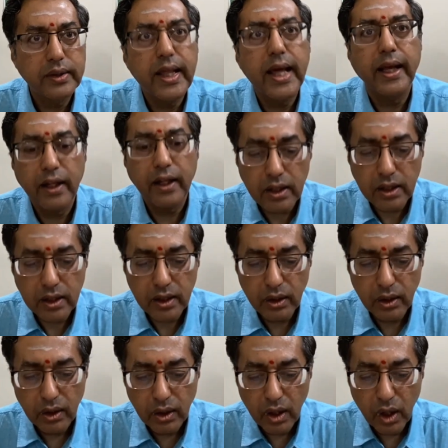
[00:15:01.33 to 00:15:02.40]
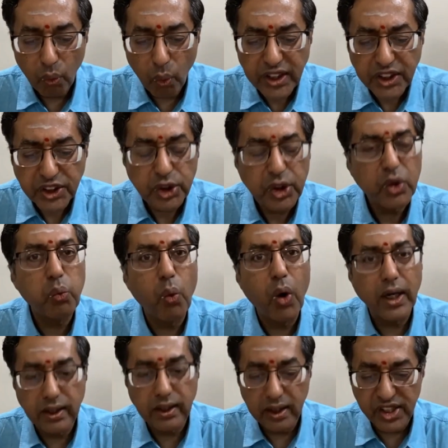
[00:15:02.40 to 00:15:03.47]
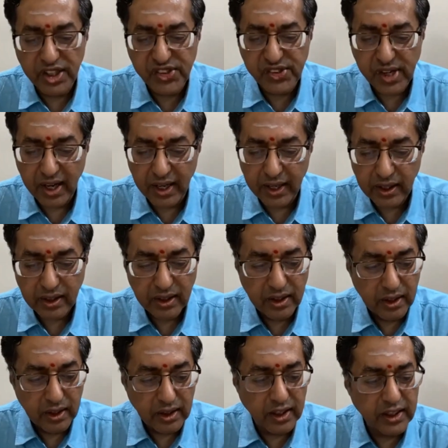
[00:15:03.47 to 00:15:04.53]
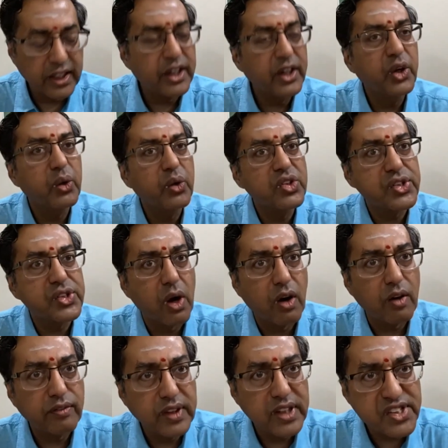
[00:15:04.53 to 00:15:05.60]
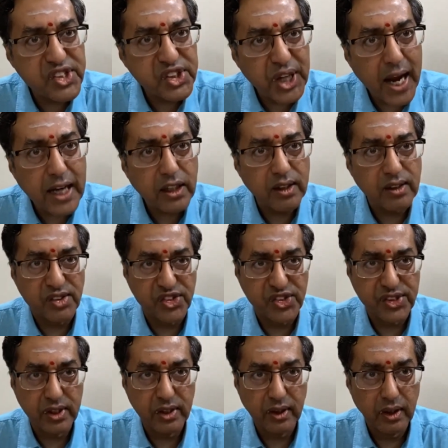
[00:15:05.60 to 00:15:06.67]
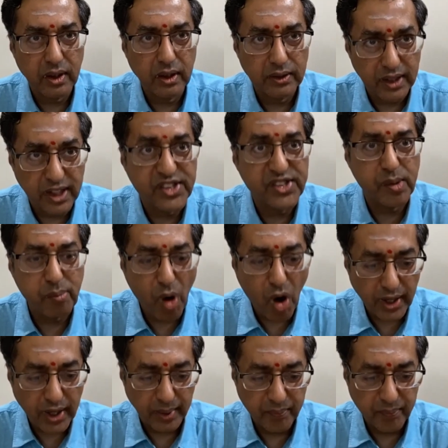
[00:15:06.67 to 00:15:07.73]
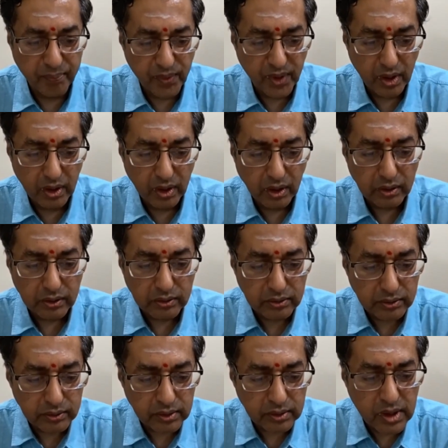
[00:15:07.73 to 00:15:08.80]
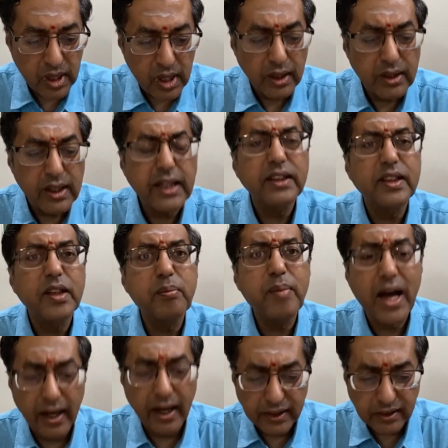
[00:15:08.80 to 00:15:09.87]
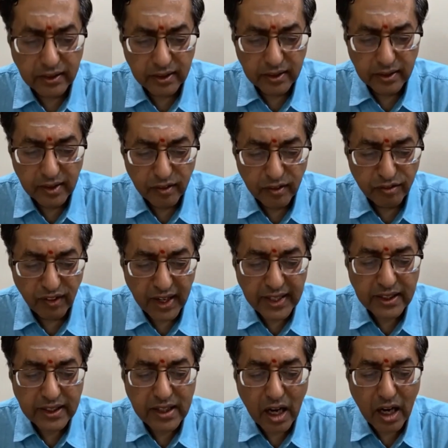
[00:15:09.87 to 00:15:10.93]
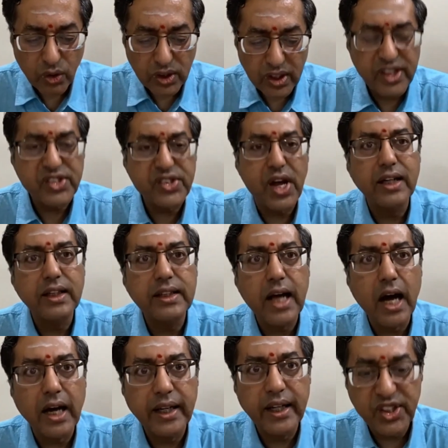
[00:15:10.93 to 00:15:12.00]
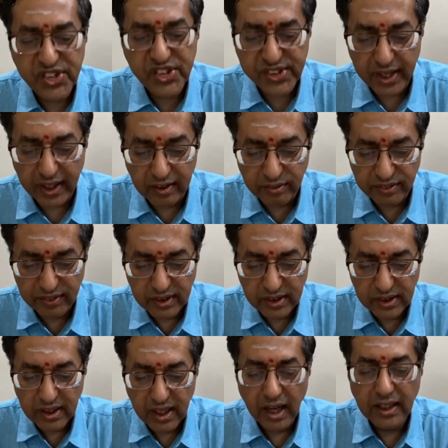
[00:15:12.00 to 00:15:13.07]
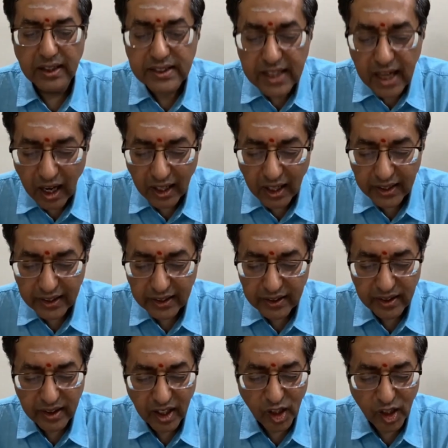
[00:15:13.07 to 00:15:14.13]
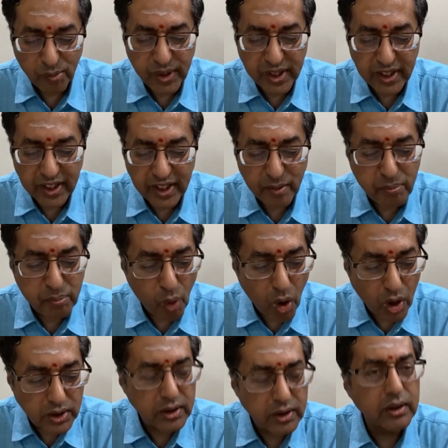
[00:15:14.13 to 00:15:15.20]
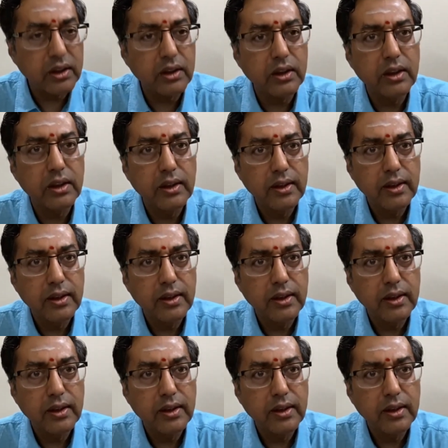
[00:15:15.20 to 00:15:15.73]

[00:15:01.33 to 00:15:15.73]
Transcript: Then, why should one desire continuance of these shackles, that is the body? Let the man find out his undying self, undie, and be immortal